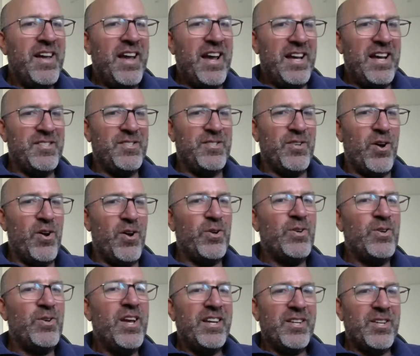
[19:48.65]
And
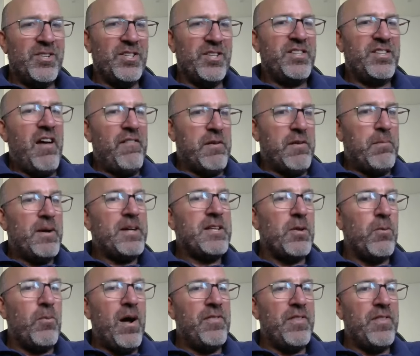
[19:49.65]
so you just have to be the
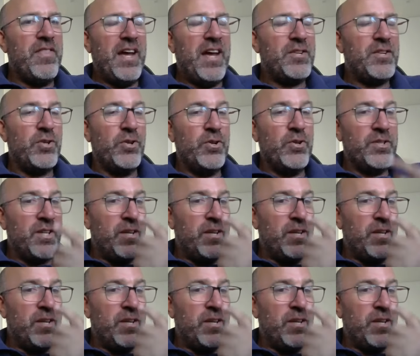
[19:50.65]
one that they choose.